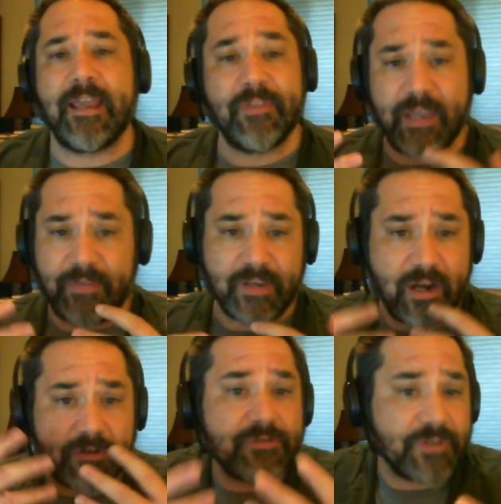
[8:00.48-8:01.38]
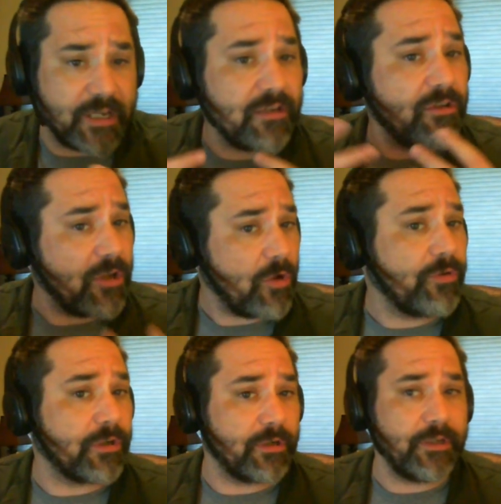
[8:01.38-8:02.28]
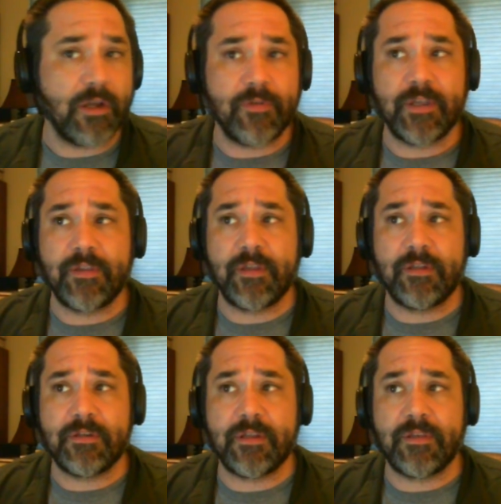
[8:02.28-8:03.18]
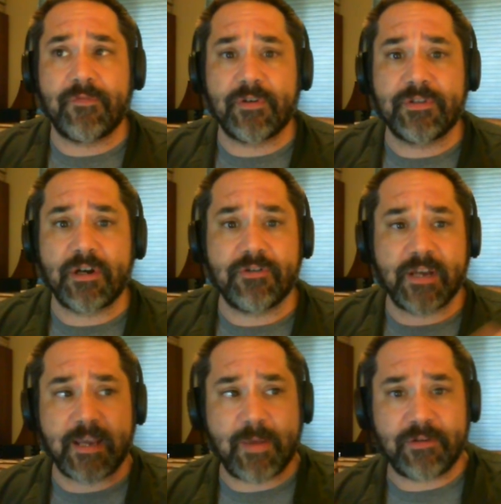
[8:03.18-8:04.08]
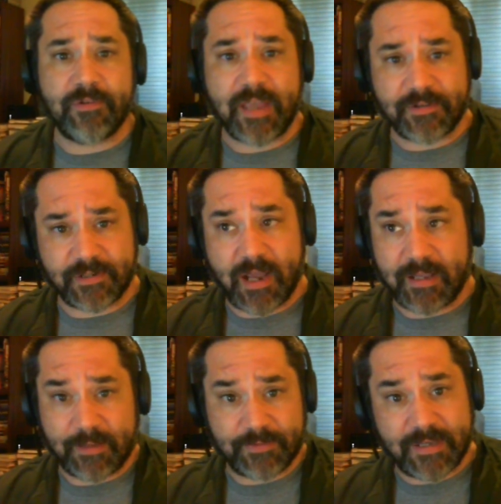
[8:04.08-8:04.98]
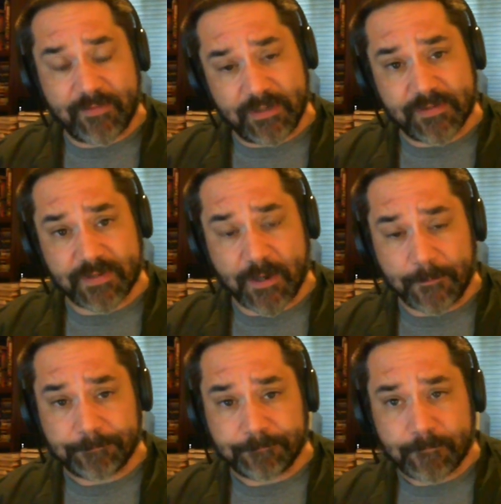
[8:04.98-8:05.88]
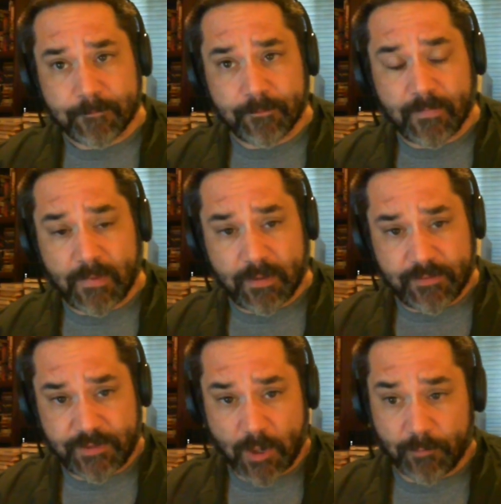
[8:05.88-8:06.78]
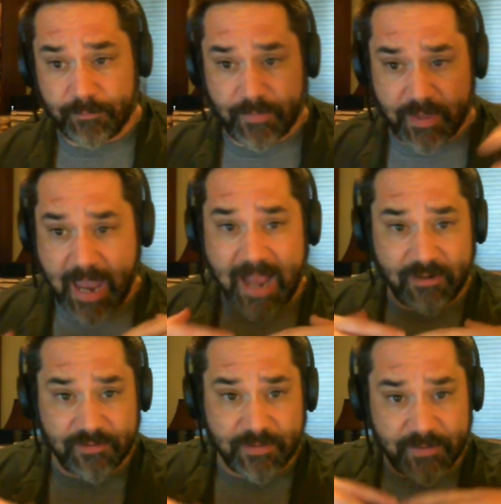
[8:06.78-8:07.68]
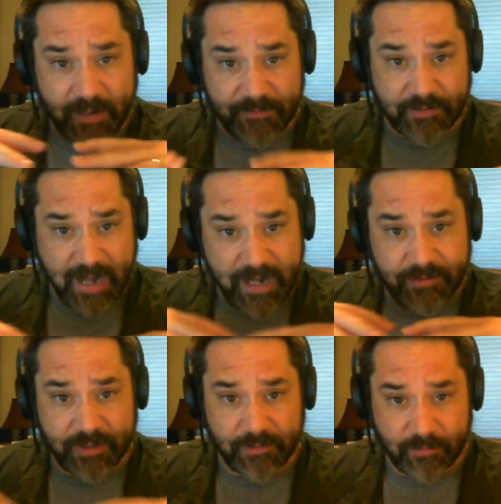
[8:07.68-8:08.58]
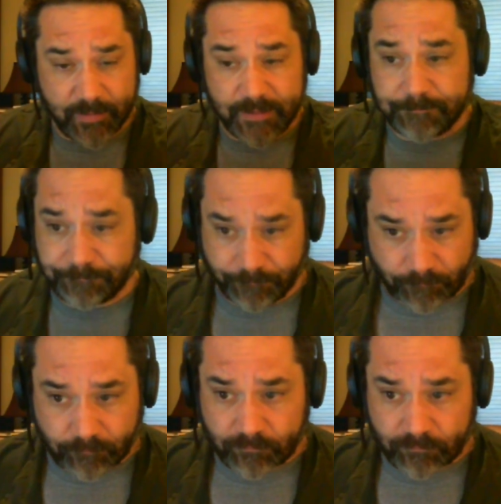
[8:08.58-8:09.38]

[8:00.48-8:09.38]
And the characters are getting a little older. The first Star Trek came out in 2009. That was 7 years ago. So the actors themselves are aging a little bit.